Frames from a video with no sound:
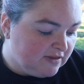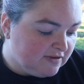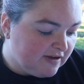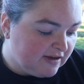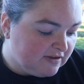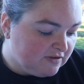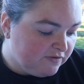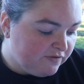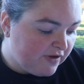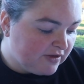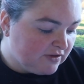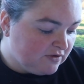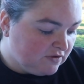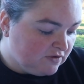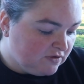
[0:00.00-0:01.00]
and takes
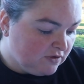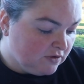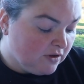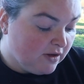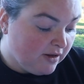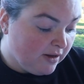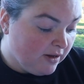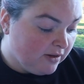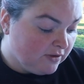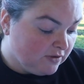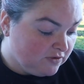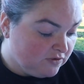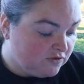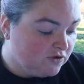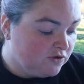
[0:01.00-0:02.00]
effect
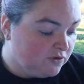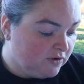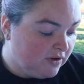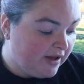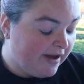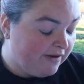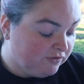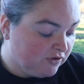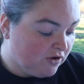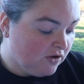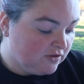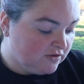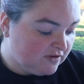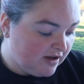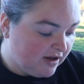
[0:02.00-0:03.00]
as soon after
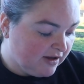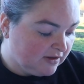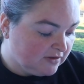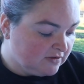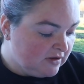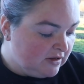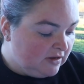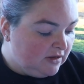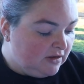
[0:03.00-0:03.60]
contact.